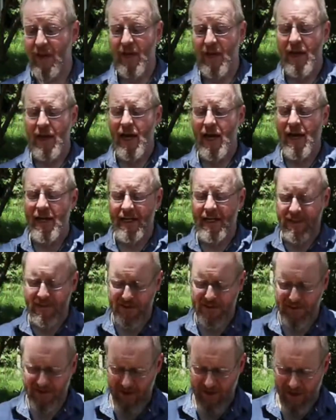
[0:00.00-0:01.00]
and
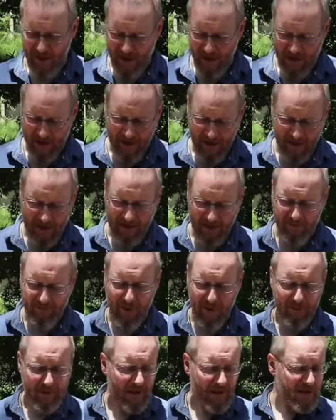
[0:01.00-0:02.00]
it's
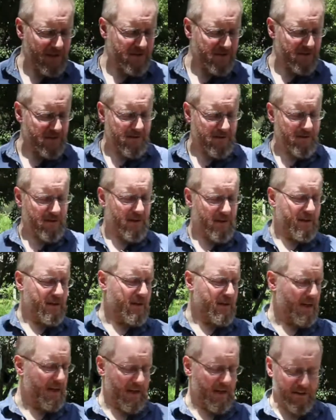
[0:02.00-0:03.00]
fiberglass,
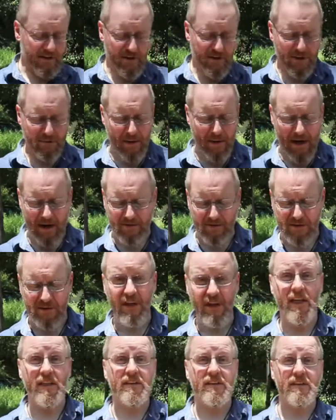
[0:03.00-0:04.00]
30 pounds
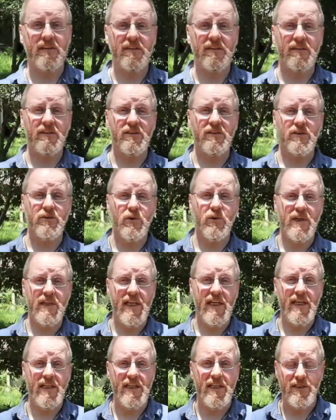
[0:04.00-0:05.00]
at
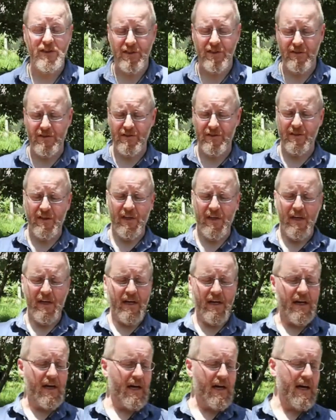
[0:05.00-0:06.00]
28 inches.
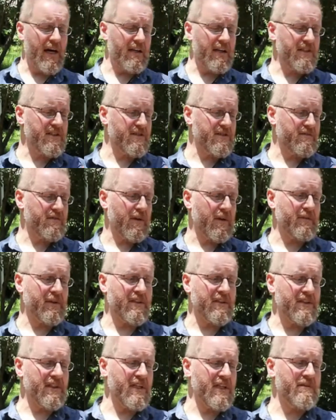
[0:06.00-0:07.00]
This is a
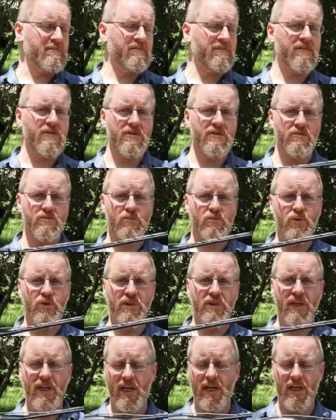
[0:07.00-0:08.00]
fiberglass limb. There's
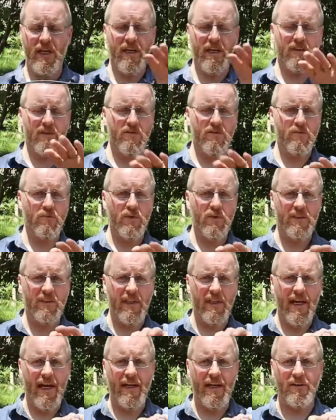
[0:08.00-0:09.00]
wood here, there's wood in
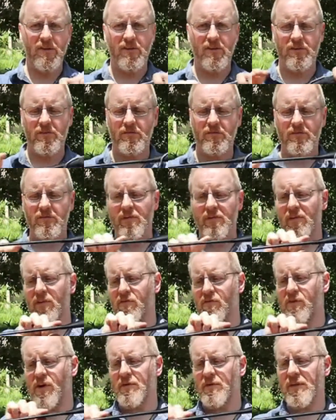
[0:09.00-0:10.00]
the handle,
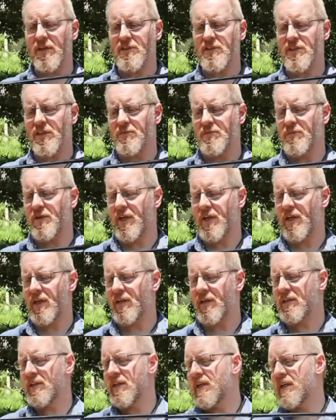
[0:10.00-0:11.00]
fiberglass limb
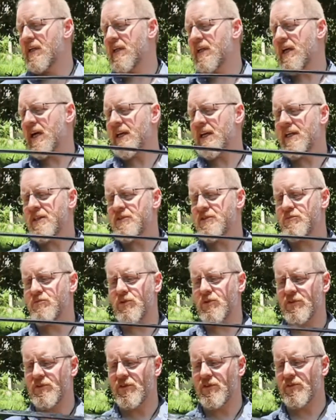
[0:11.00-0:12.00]
here, and this is
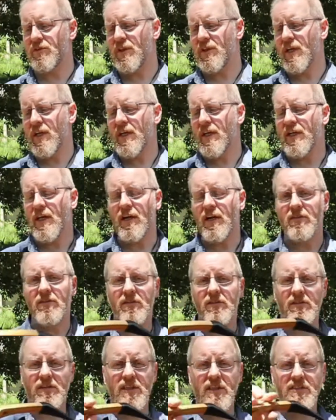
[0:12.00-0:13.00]
wood too. Now
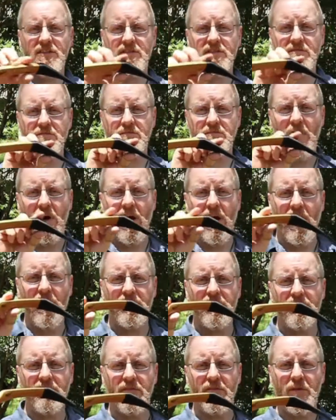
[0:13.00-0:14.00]
this
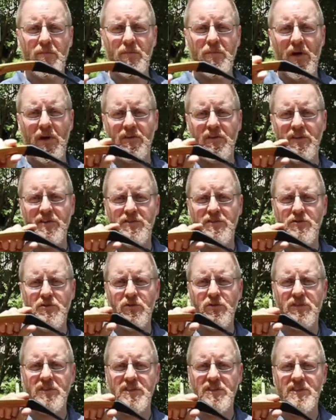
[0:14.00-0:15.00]
part of the bow, this is
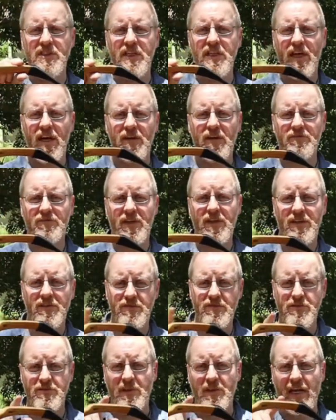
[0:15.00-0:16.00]
called the Siya, and
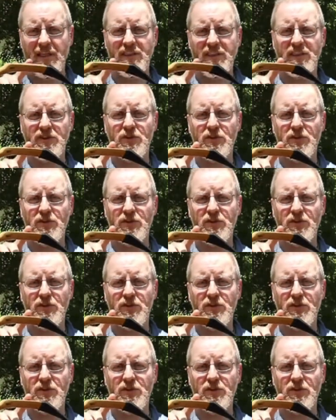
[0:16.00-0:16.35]
there's actually two